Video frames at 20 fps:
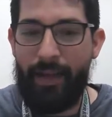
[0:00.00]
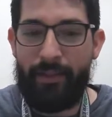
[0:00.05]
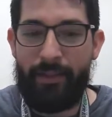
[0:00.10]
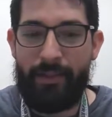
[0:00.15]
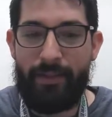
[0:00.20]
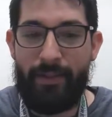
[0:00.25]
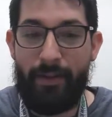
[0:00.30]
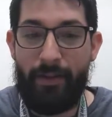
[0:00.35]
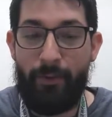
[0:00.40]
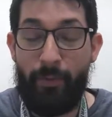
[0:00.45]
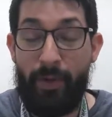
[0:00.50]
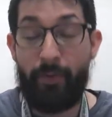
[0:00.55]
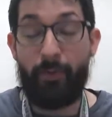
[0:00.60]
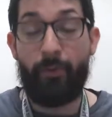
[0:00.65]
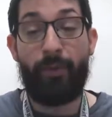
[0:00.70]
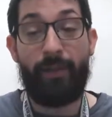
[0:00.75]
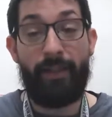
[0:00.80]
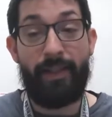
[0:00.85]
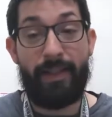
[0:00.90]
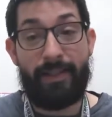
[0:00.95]
And so we
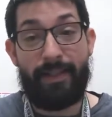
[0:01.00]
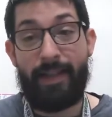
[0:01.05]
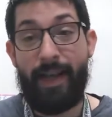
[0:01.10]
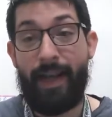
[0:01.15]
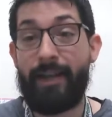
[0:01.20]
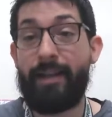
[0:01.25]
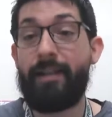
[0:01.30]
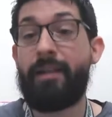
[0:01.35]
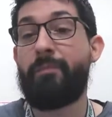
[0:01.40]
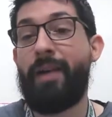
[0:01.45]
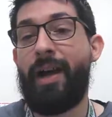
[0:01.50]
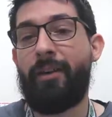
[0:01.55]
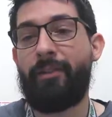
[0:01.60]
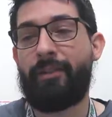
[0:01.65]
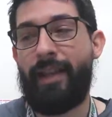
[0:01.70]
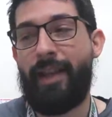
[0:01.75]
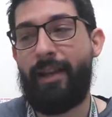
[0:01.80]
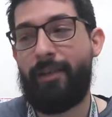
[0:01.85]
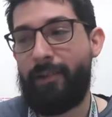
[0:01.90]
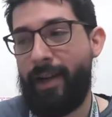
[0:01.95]
were really excited
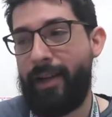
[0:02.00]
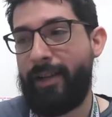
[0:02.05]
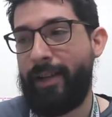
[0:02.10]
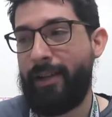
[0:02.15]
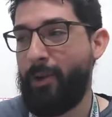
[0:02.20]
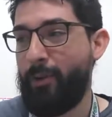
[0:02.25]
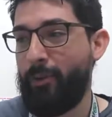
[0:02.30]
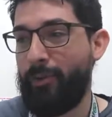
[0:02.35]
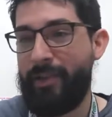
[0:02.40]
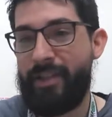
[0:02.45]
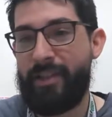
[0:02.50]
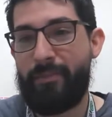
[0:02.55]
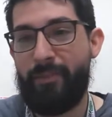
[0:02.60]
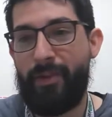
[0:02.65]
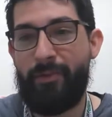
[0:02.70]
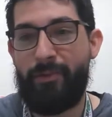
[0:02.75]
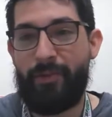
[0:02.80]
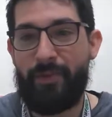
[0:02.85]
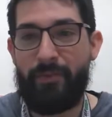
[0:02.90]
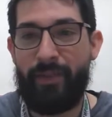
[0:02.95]
about that, right? Like, holy
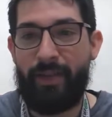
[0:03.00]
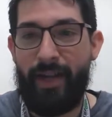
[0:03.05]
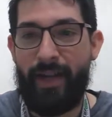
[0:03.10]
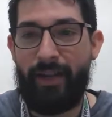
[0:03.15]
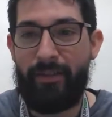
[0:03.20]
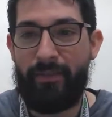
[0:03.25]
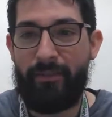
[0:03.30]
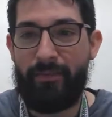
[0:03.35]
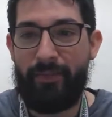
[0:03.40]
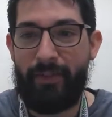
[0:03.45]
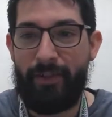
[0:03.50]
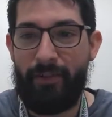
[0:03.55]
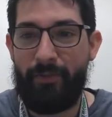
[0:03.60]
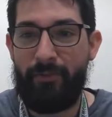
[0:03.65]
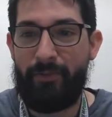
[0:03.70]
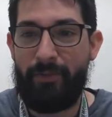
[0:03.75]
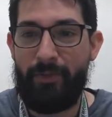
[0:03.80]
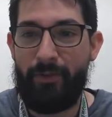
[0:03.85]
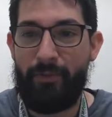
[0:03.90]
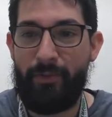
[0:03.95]
smokes, we kind of,
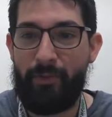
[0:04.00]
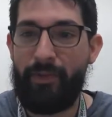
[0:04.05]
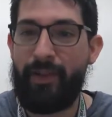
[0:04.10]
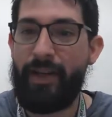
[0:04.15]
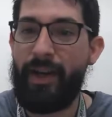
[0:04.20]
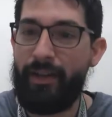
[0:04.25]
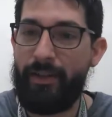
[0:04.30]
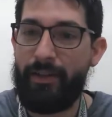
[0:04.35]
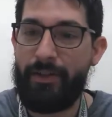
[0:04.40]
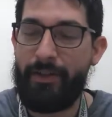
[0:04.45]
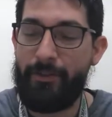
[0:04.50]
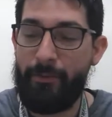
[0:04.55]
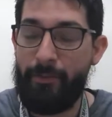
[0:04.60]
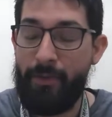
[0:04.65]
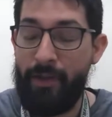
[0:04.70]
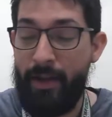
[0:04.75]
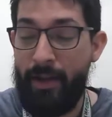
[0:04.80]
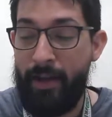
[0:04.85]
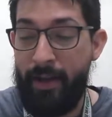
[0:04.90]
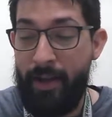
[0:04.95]
do what we got to
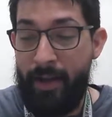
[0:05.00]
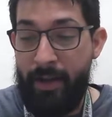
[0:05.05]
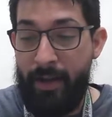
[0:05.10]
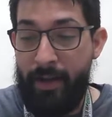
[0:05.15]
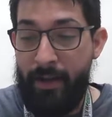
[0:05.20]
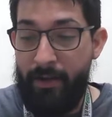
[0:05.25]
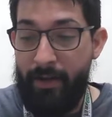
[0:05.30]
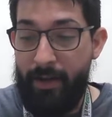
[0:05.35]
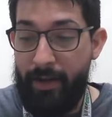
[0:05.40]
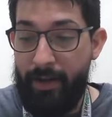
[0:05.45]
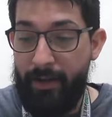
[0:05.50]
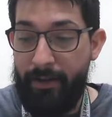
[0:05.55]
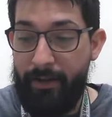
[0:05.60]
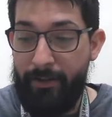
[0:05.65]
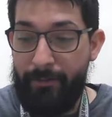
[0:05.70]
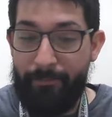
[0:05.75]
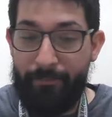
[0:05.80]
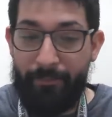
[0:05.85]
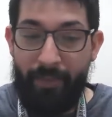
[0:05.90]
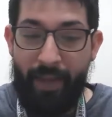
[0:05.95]
do.
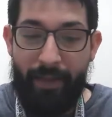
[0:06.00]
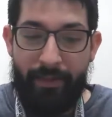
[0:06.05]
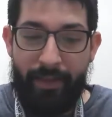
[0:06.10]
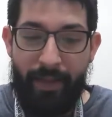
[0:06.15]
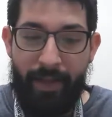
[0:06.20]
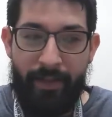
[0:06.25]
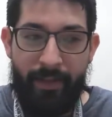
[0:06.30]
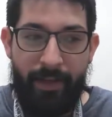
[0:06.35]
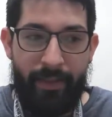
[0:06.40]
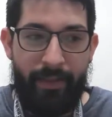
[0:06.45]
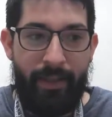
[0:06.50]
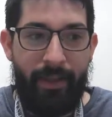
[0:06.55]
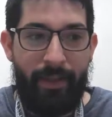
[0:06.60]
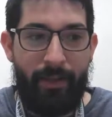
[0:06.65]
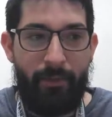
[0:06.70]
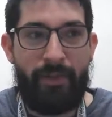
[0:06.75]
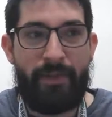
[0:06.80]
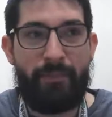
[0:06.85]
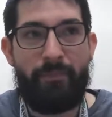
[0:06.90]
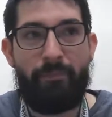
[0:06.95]
And then I
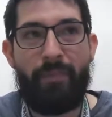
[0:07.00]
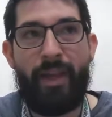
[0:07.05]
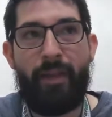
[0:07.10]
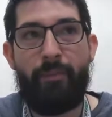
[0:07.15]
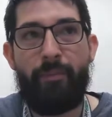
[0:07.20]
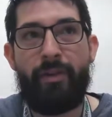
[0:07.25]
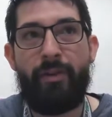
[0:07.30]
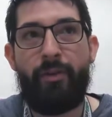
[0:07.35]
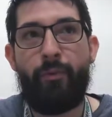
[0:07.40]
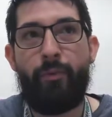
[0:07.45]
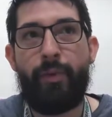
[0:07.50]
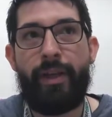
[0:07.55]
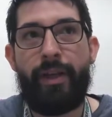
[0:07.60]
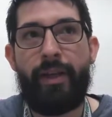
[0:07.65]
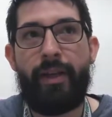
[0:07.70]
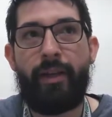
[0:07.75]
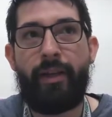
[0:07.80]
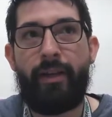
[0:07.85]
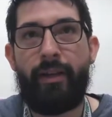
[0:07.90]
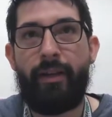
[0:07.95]
think it was maybe a
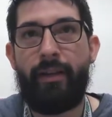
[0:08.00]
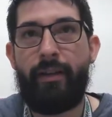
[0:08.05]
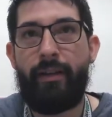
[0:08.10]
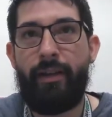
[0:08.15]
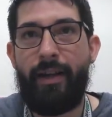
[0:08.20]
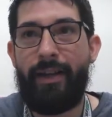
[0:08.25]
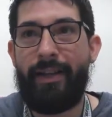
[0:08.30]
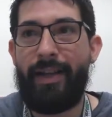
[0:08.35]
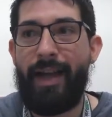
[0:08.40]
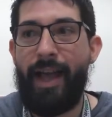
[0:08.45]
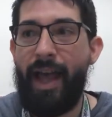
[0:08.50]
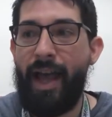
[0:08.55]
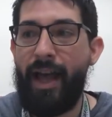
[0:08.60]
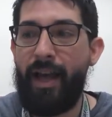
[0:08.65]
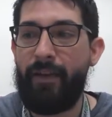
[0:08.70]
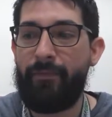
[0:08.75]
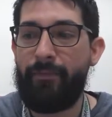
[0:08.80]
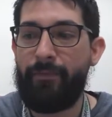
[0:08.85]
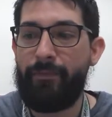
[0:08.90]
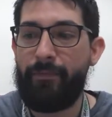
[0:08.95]
week and a
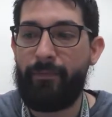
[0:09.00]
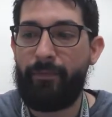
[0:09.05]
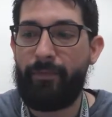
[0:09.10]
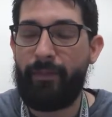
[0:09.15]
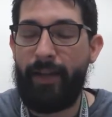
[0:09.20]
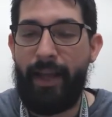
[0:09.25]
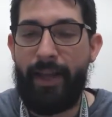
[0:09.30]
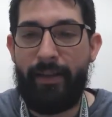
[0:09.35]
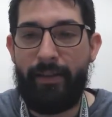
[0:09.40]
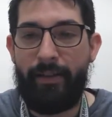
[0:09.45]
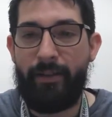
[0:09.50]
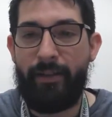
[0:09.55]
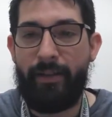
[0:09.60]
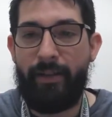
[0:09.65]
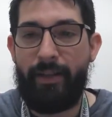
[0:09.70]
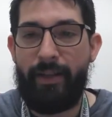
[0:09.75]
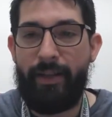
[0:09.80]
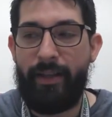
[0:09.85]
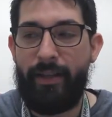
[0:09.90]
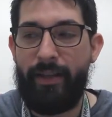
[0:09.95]
half
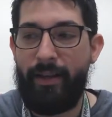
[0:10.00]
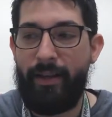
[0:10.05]
later,